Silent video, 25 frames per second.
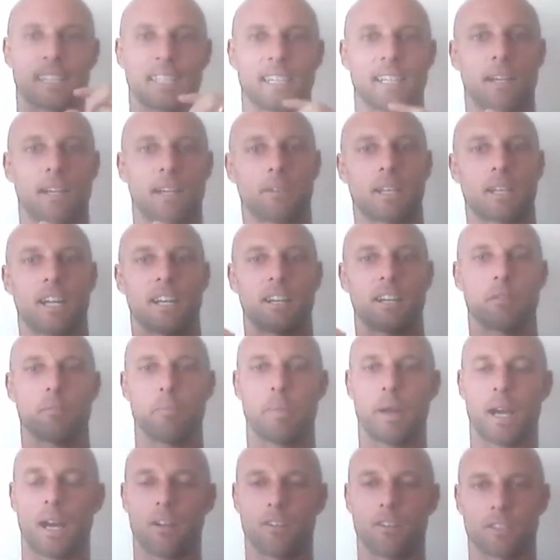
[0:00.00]
length and I would
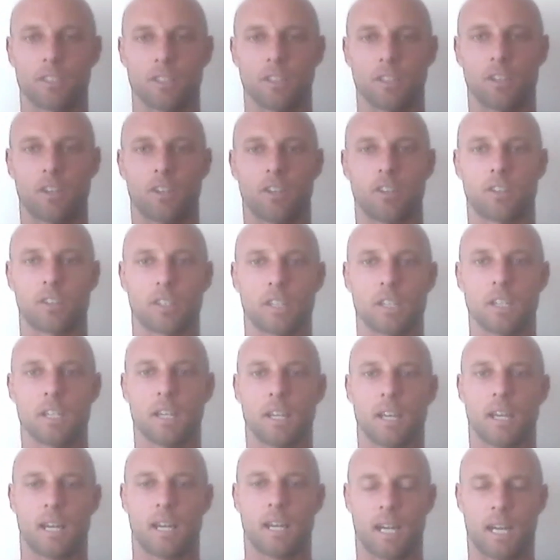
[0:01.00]
kind of bound along
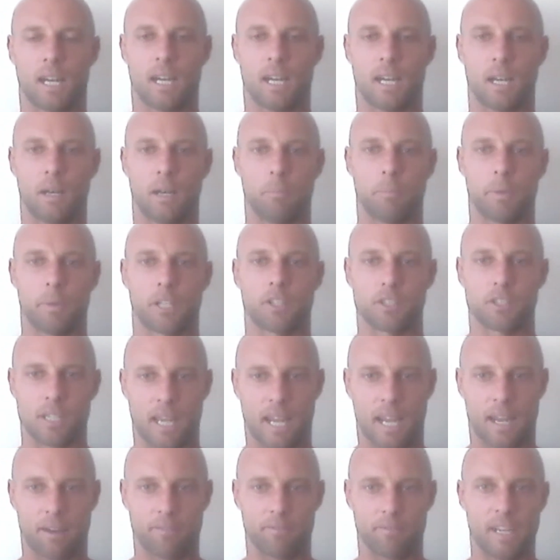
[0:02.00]
because
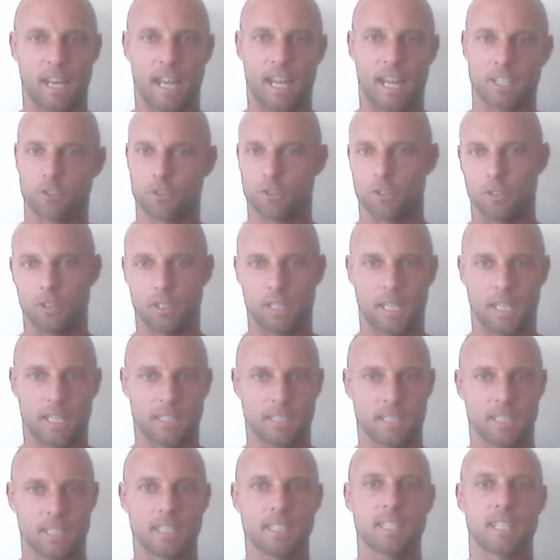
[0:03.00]
I have natural
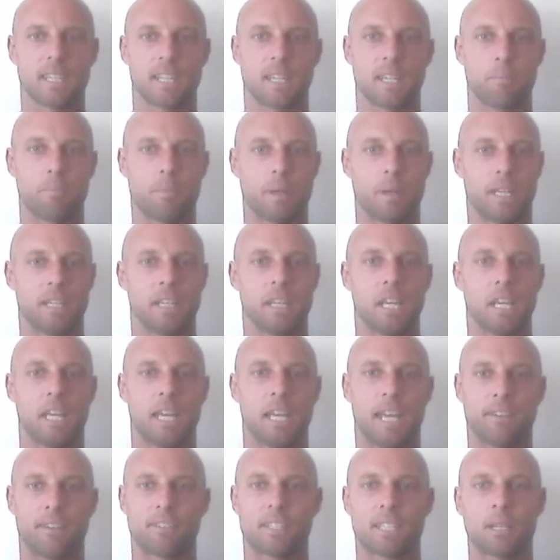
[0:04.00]
elasticity. But
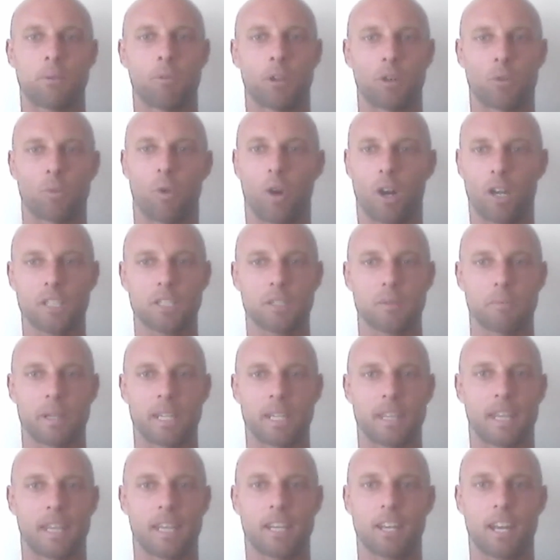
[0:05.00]
if someone watched
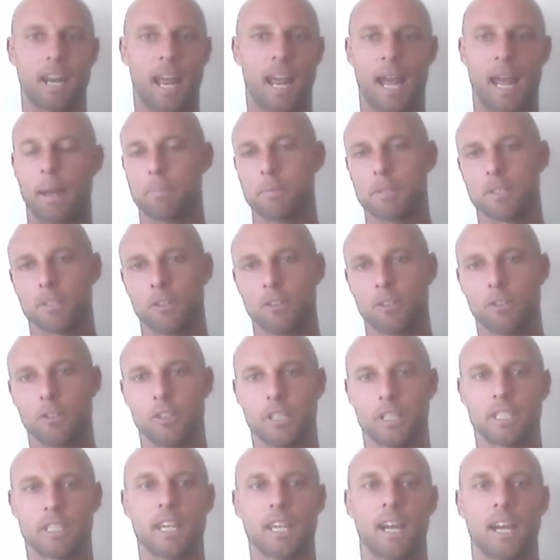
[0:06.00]
me, they could
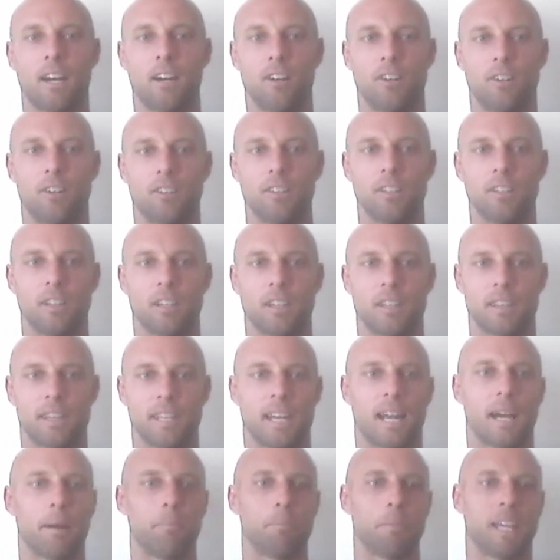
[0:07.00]
absolutely tell
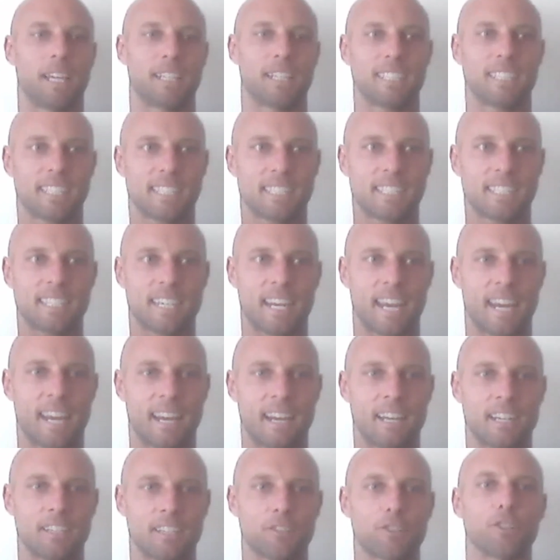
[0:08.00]
that I'm like
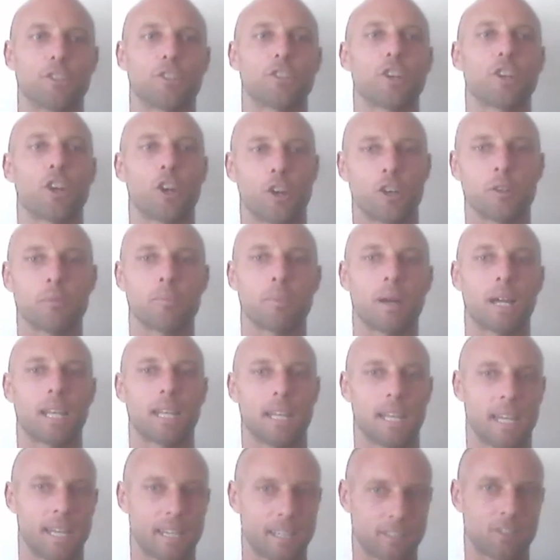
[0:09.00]
scared to turn my
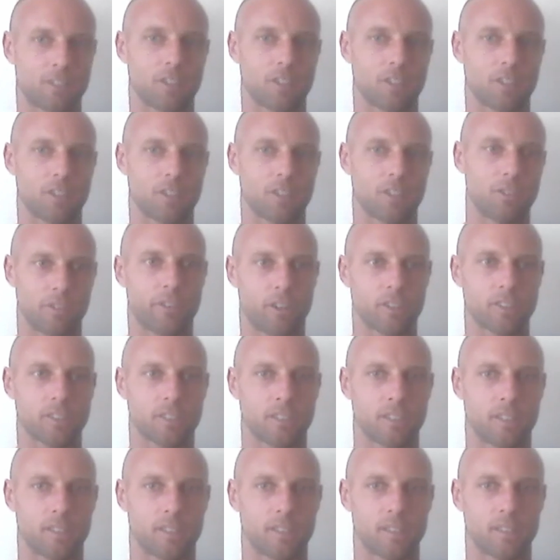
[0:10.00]
legs over
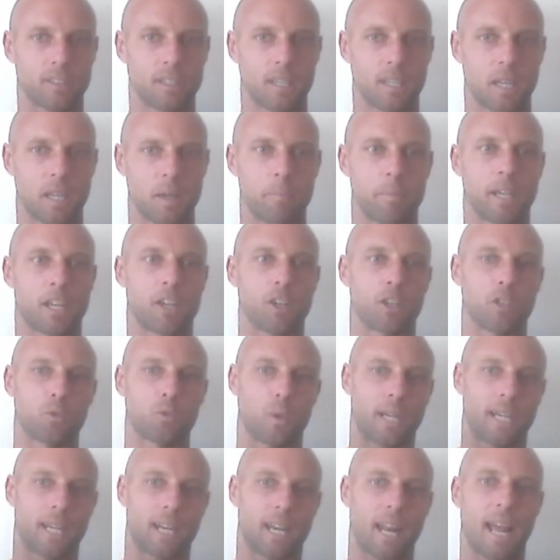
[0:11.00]
faster.
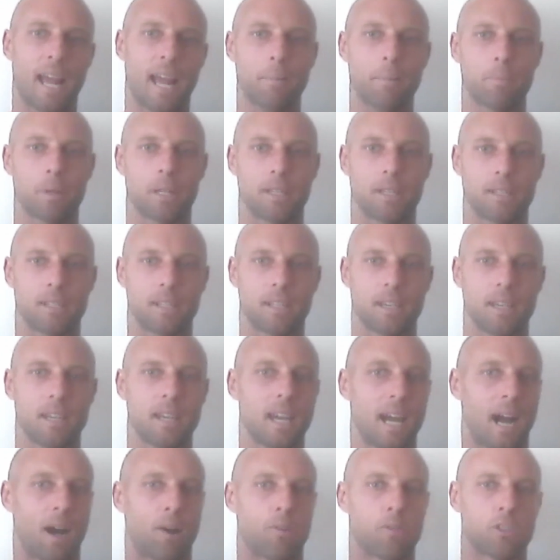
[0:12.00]
Because when it happened,
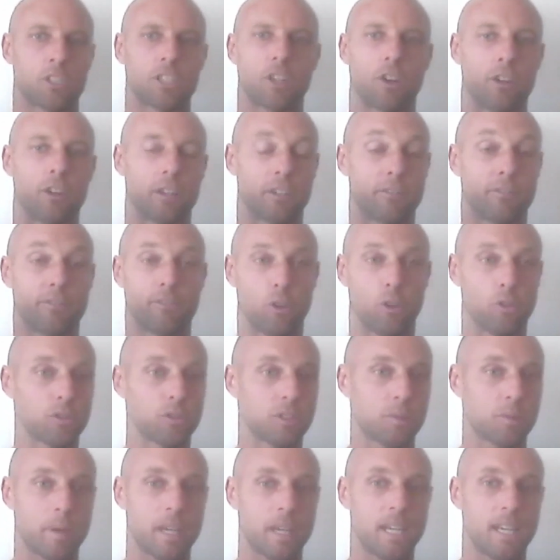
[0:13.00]
I was going full
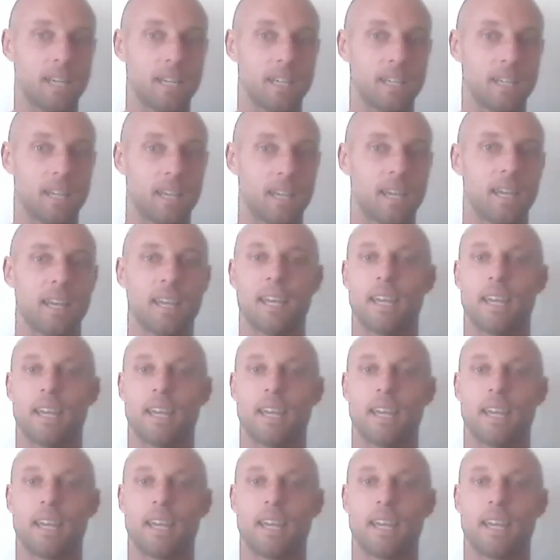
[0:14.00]
speed